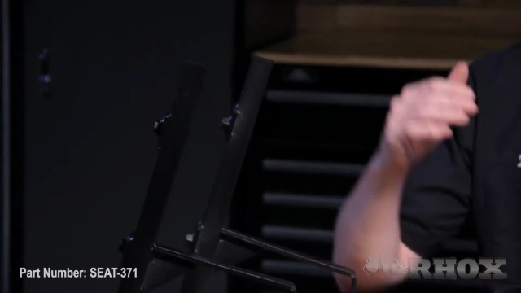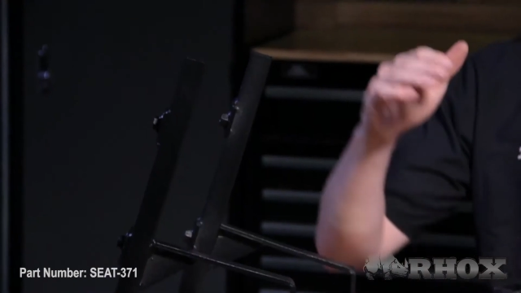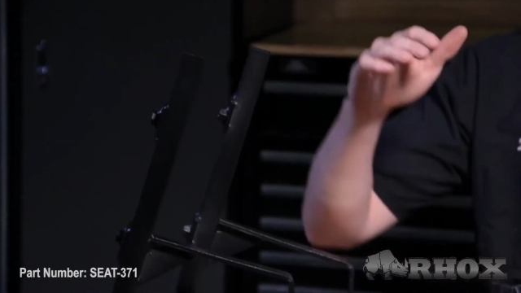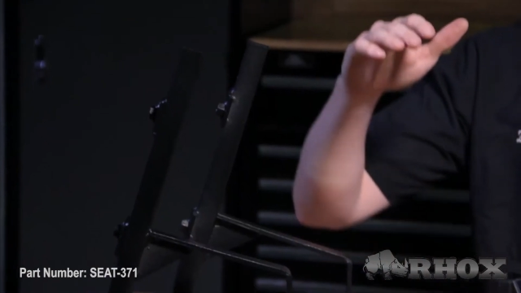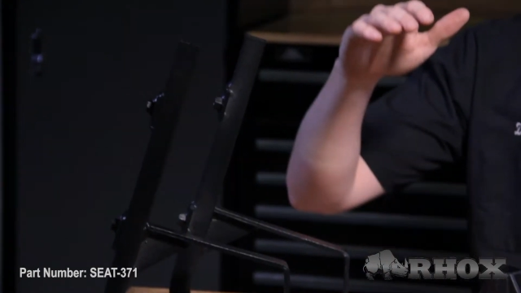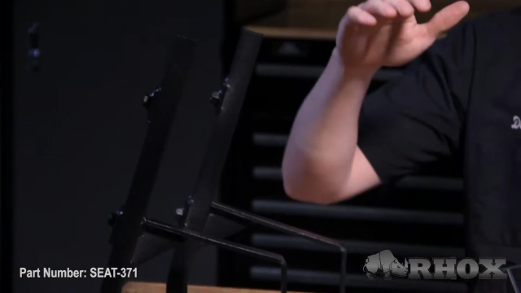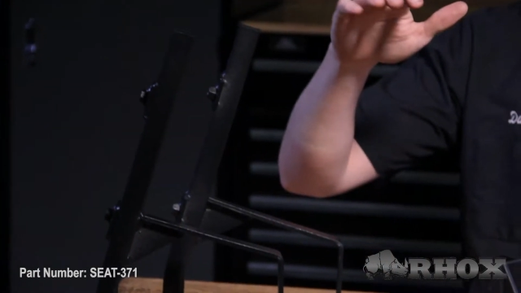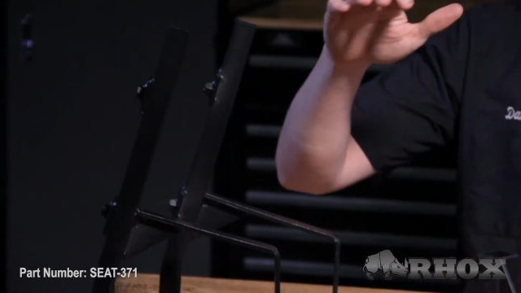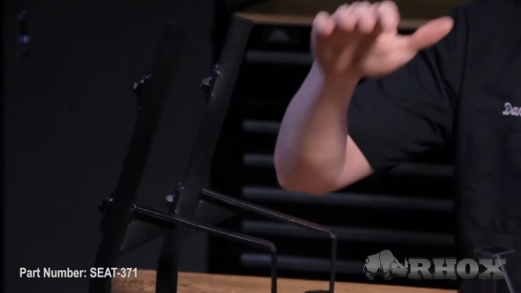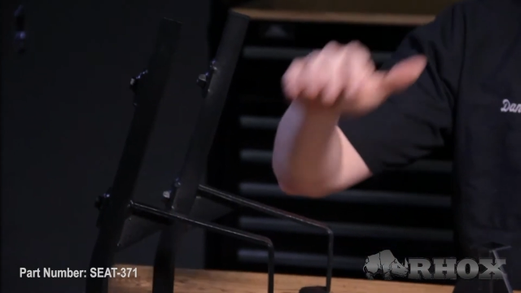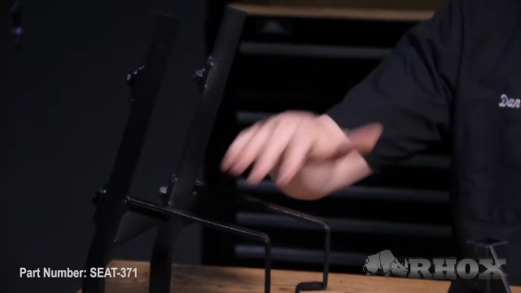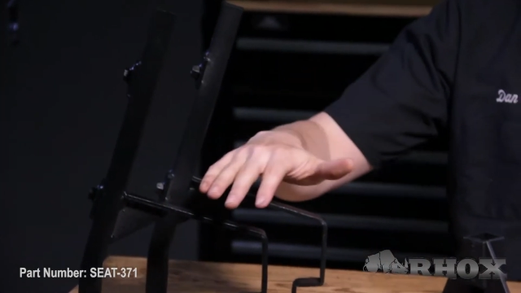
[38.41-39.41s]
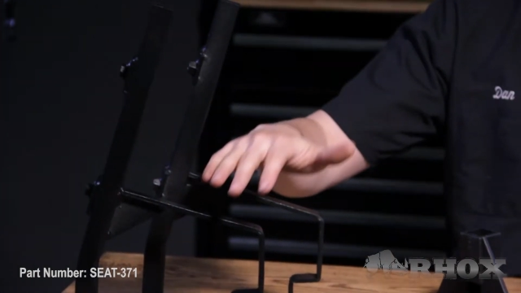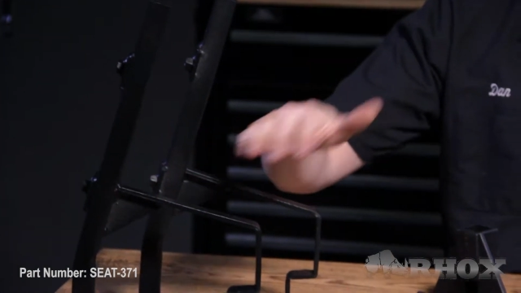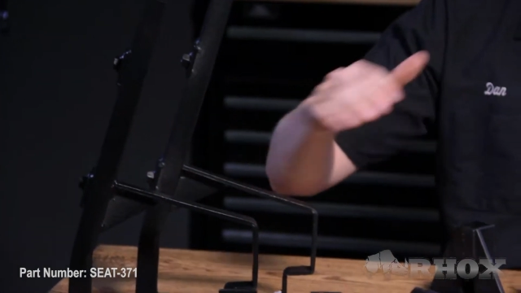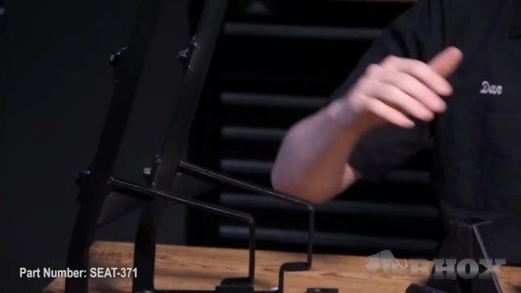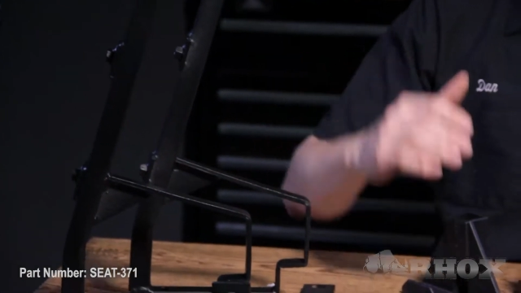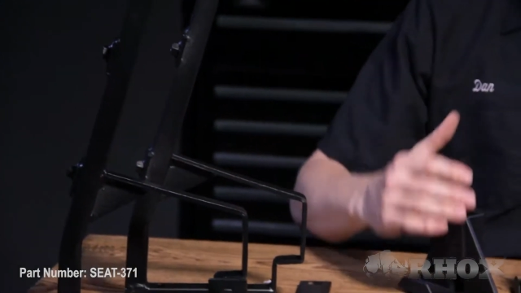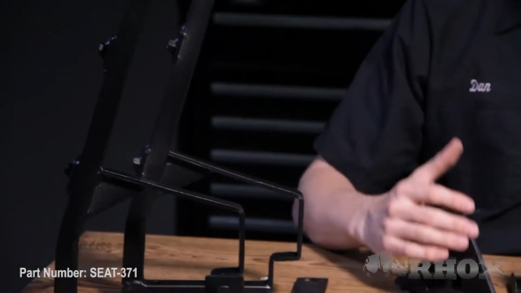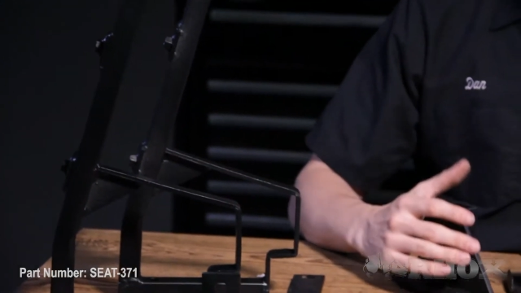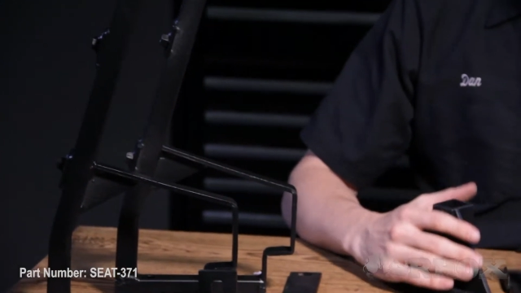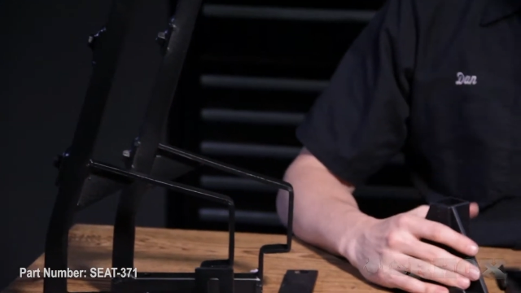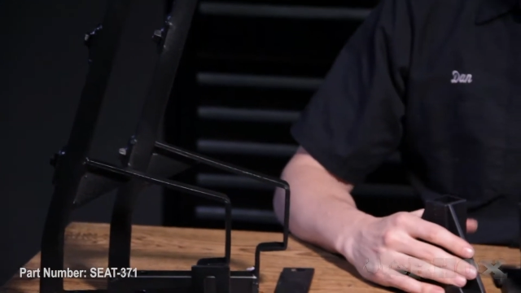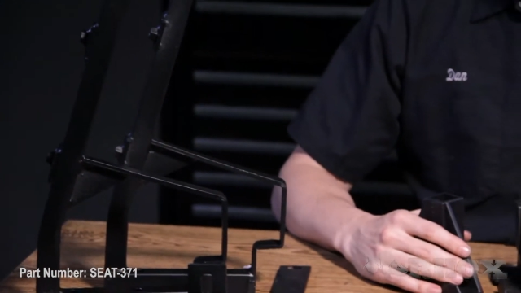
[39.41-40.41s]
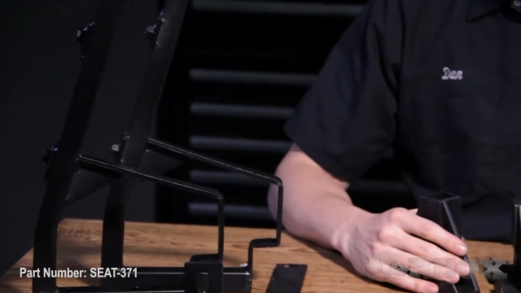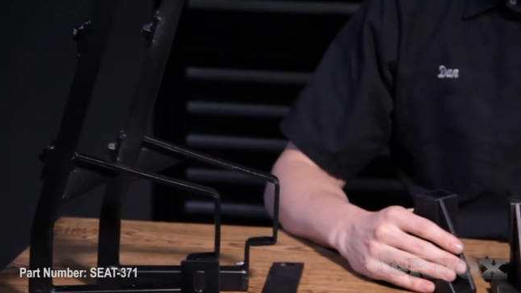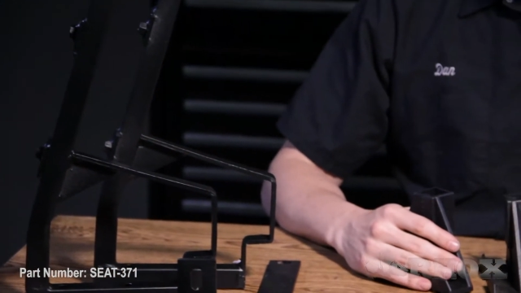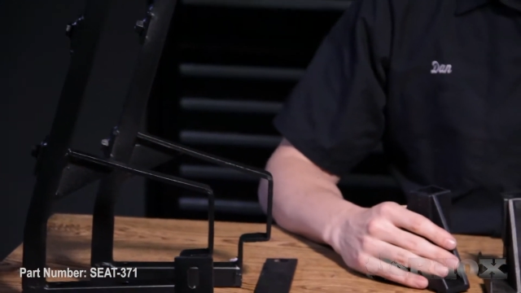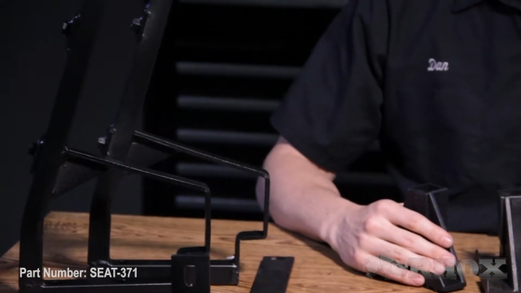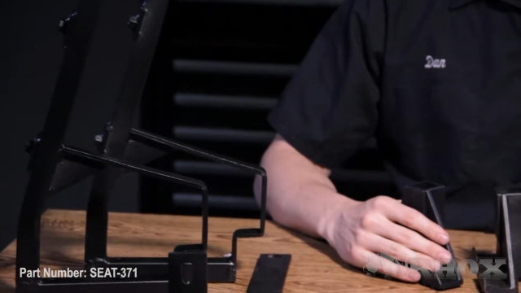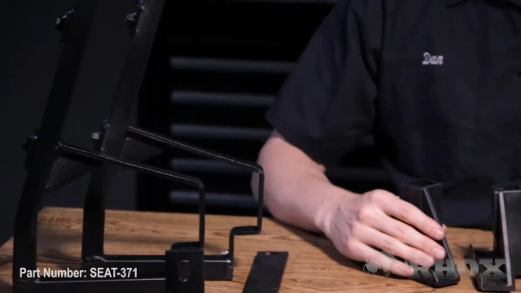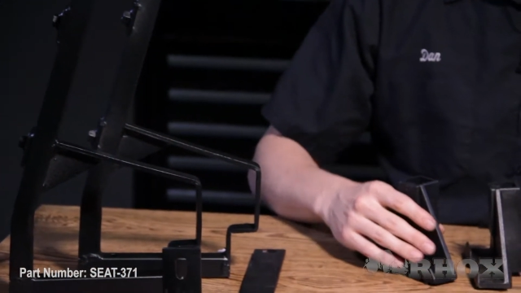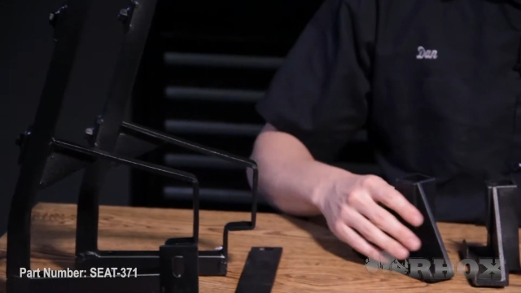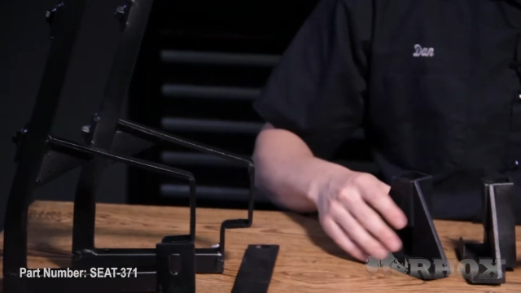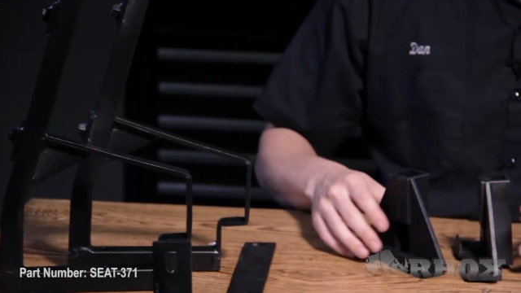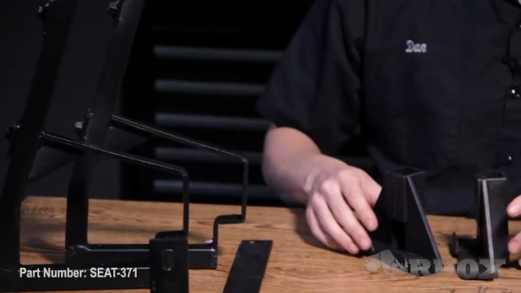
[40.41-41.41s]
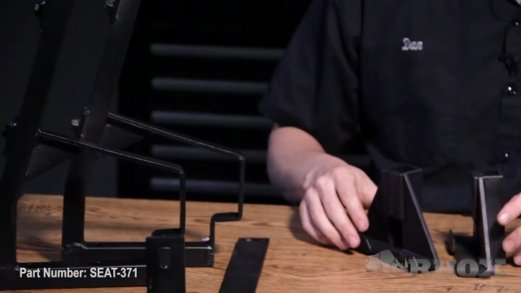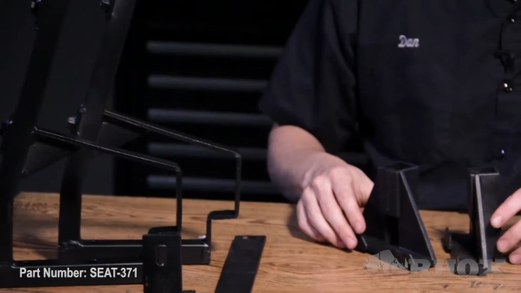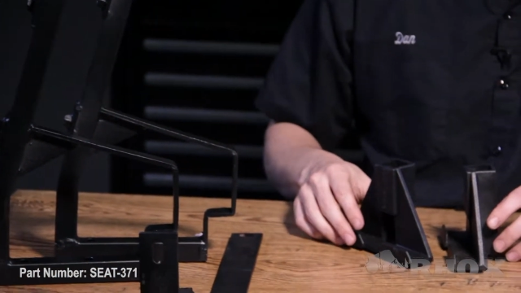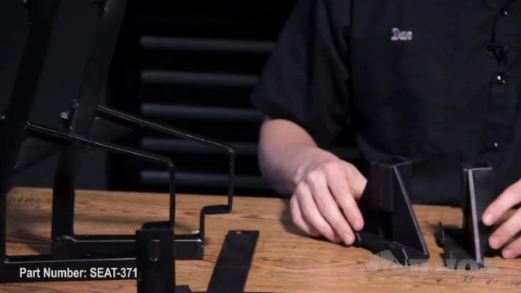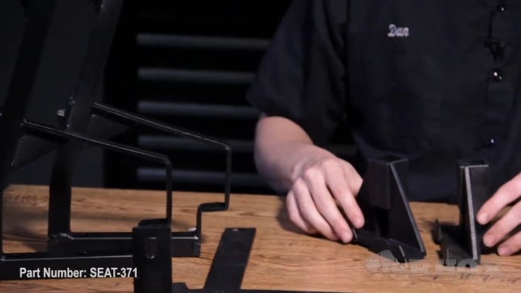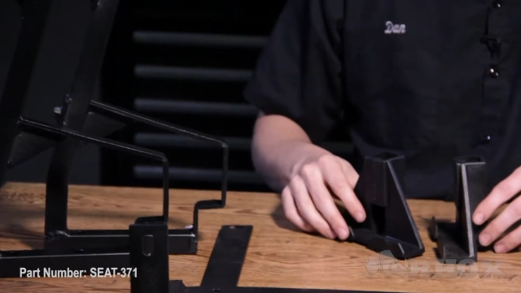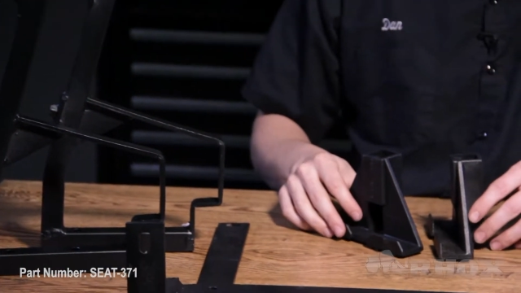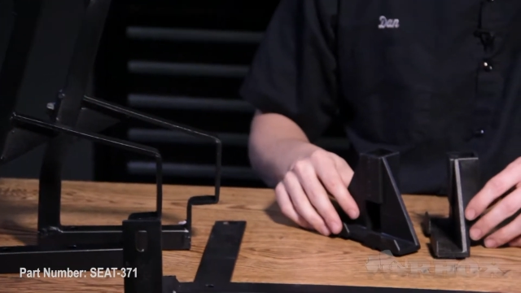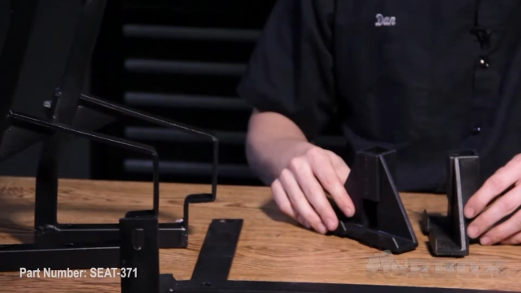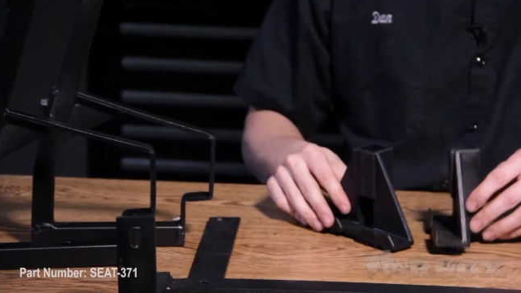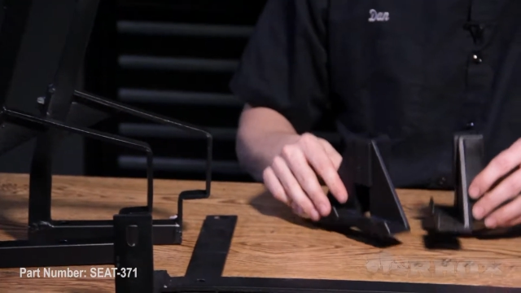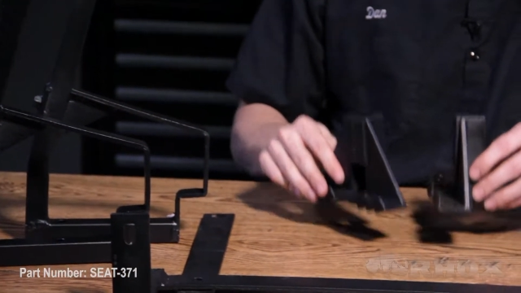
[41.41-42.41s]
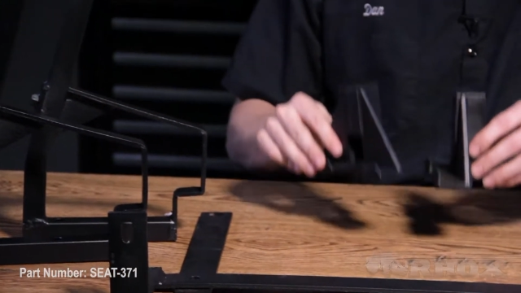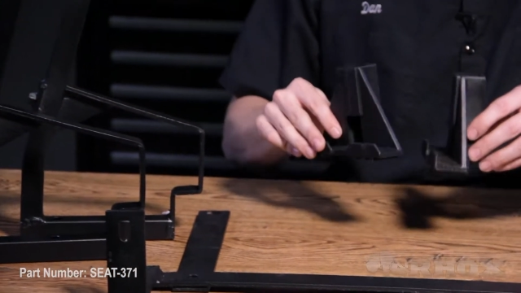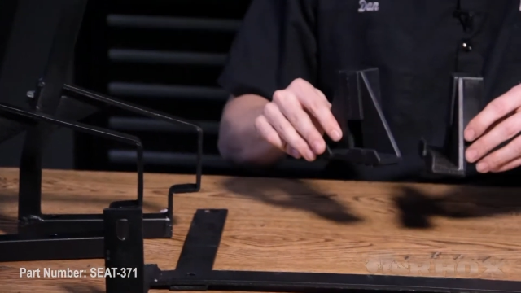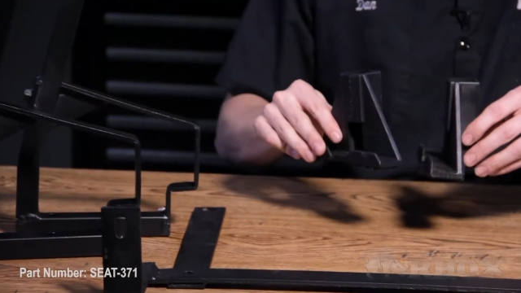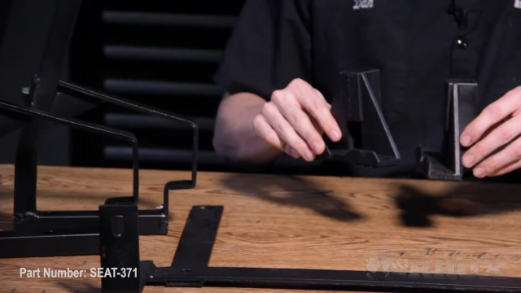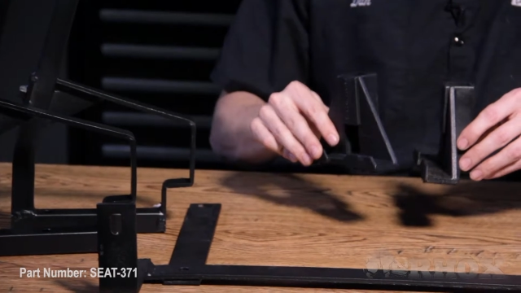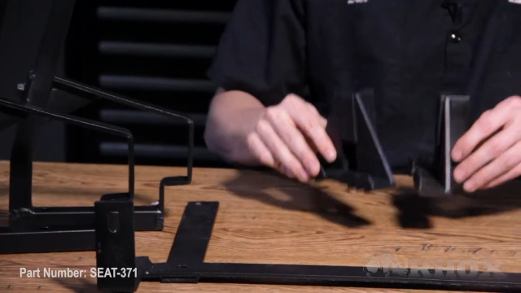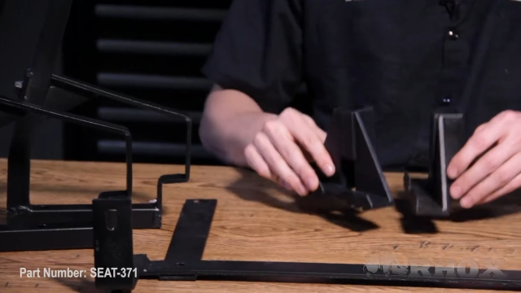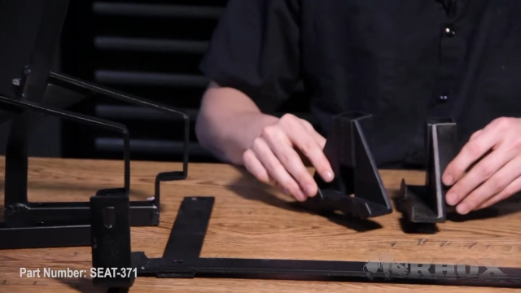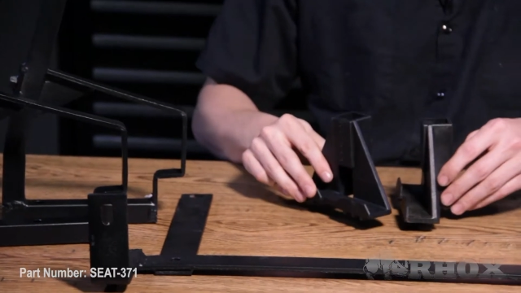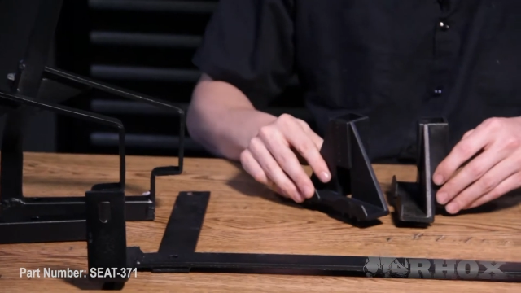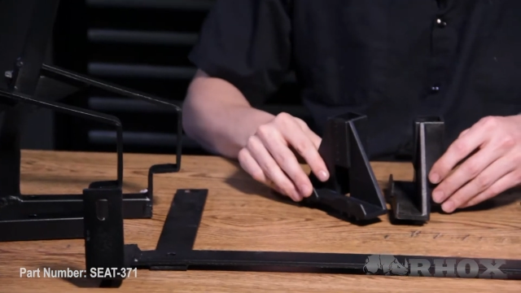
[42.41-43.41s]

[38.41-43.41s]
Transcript: (no speaker visible)